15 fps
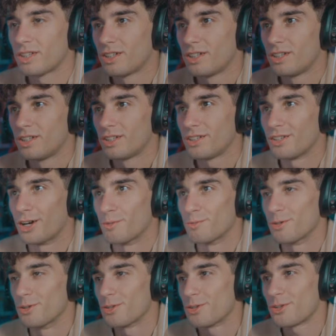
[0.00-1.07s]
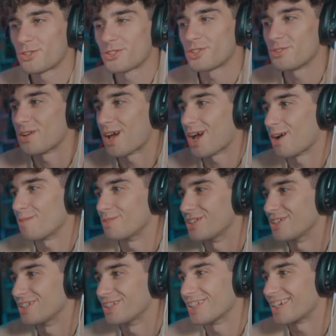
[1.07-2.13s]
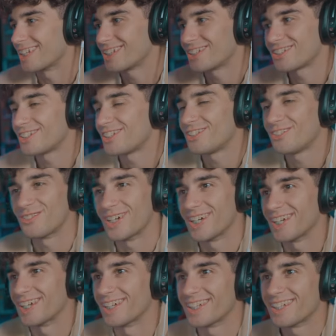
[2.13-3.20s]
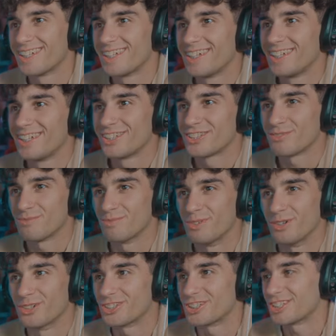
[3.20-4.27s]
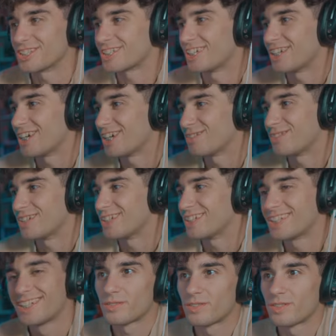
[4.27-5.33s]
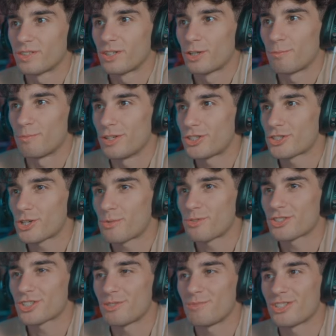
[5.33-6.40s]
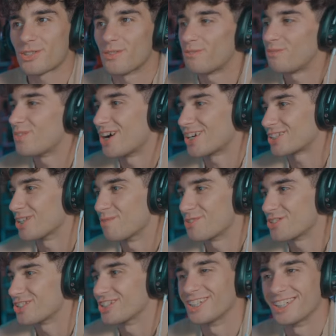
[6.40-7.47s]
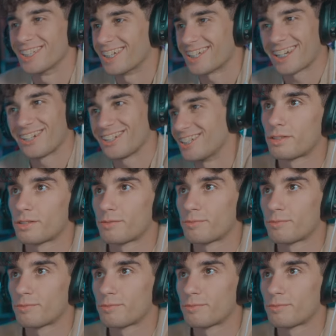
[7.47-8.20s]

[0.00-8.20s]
No, bro, they're too happy. Like, there's no way. Some bullshit's gonna happen. Midsummer is gonna be some fucked up shit. Like I already know it.